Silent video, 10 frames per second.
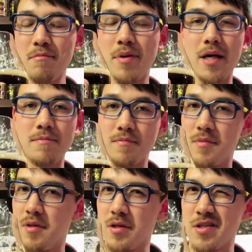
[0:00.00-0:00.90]
but
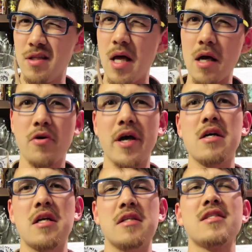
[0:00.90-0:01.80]
there's a lot going
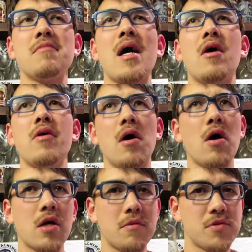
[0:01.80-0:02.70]
on, and somehow it
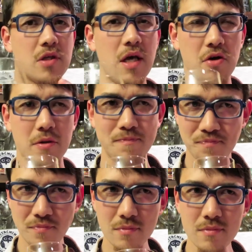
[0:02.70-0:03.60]
all comes together.
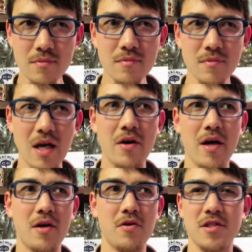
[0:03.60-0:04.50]
Now,
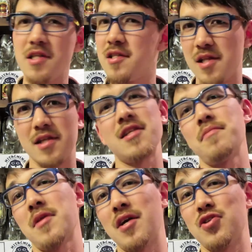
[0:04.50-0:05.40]
I know that that's
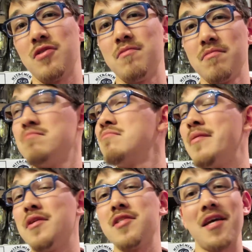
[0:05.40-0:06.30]
something I should
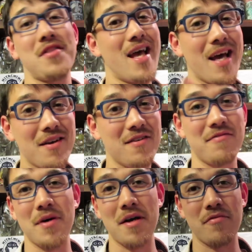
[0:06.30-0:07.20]
maybe say at the end
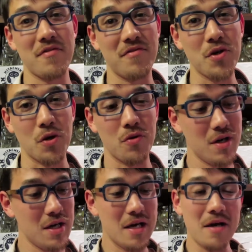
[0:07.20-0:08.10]
of my review,
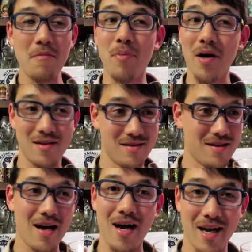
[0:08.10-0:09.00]
but
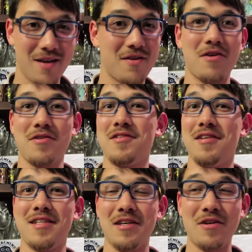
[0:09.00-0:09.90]
I could
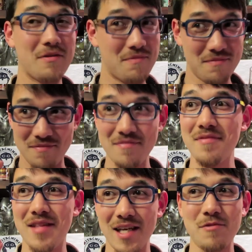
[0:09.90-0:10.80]
honestly tell you
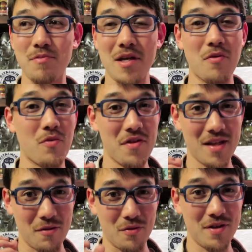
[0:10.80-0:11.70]
that's probably one
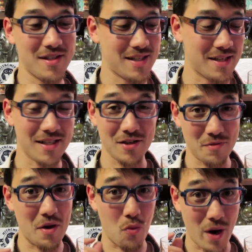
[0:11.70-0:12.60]
thing that really stands out
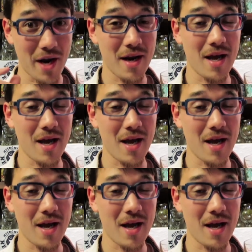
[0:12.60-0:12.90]
to me right